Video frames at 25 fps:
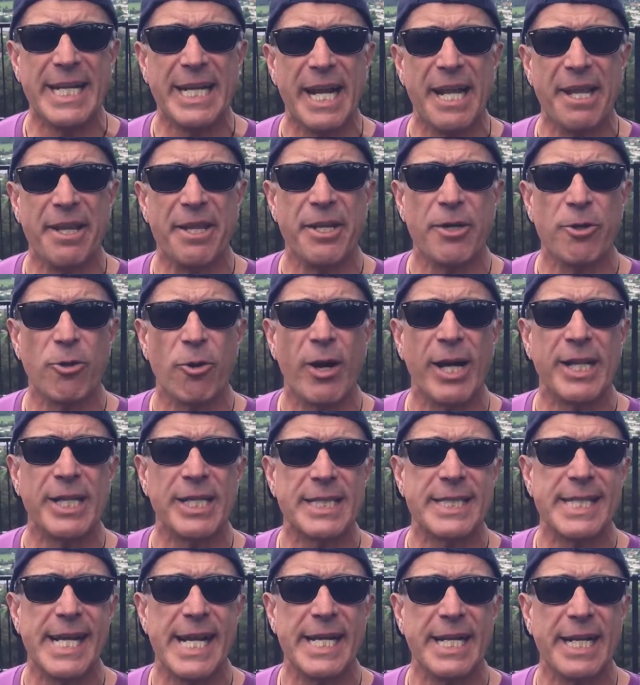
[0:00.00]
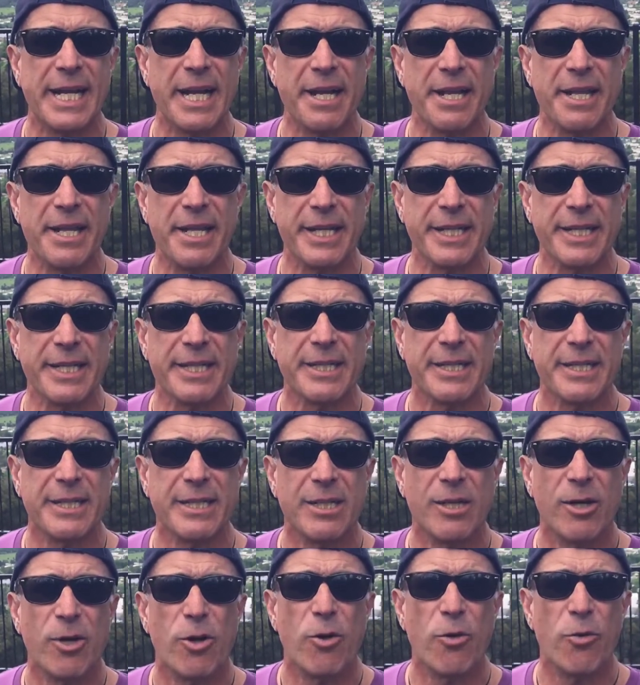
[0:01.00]
anything or understanding anything.
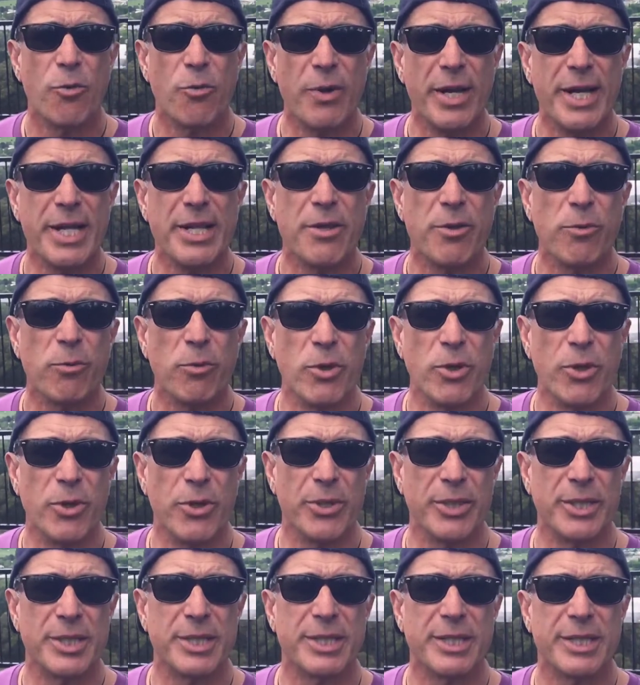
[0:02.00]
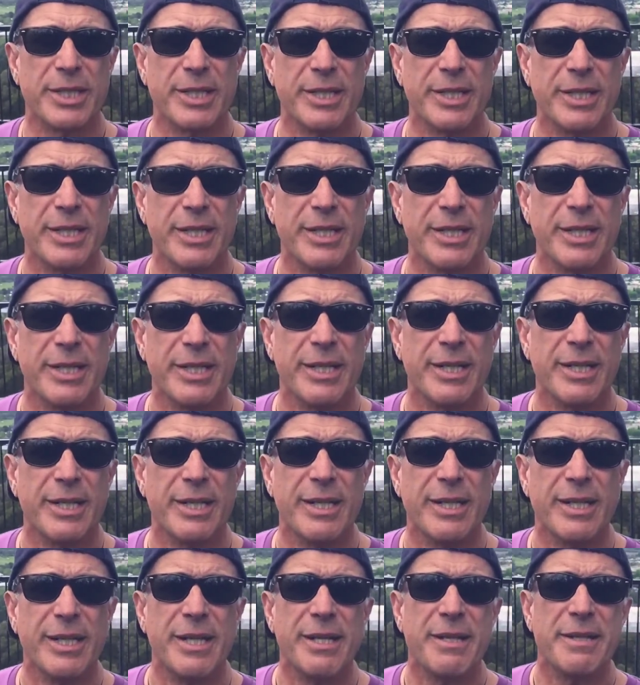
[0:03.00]
Read the words.
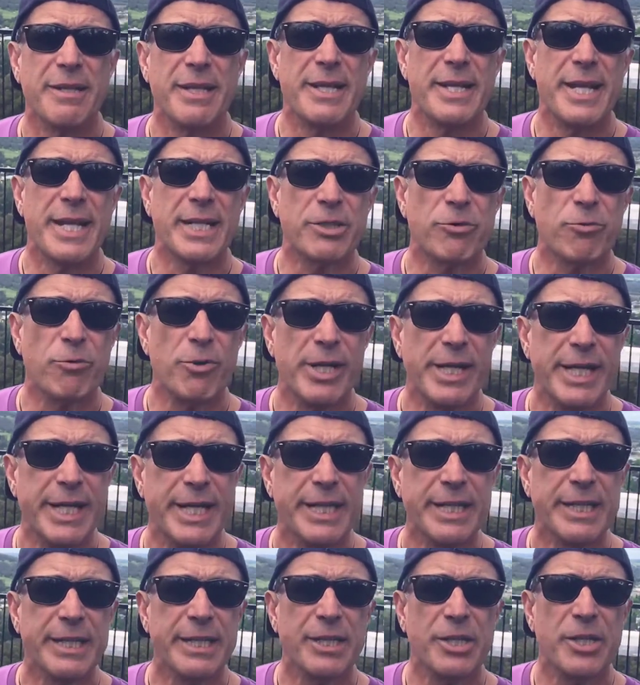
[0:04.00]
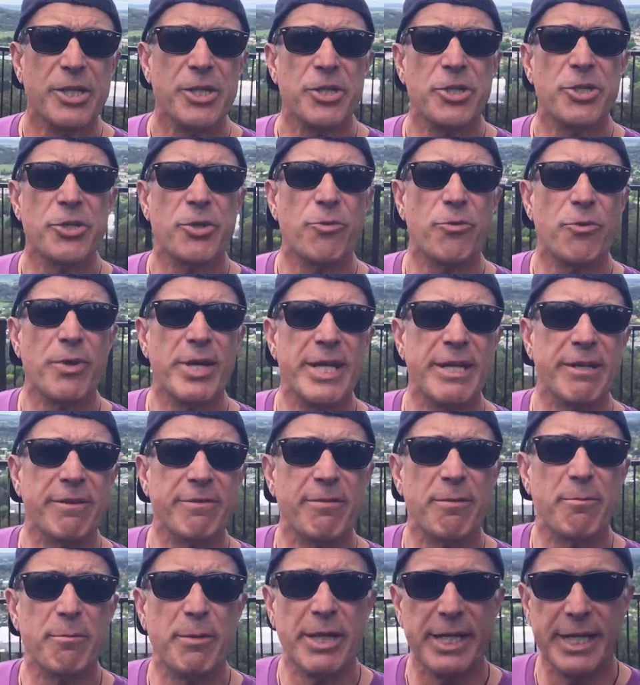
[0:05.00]
The next reading, you should read it
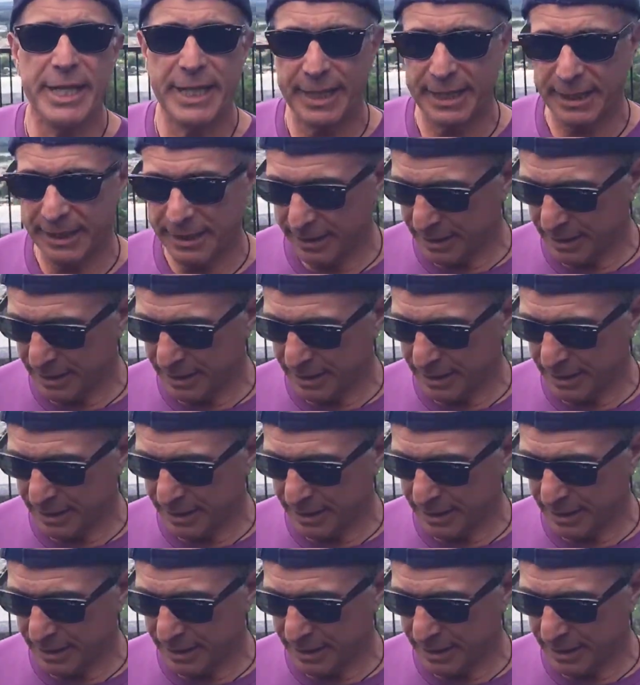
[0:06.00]
for meaning.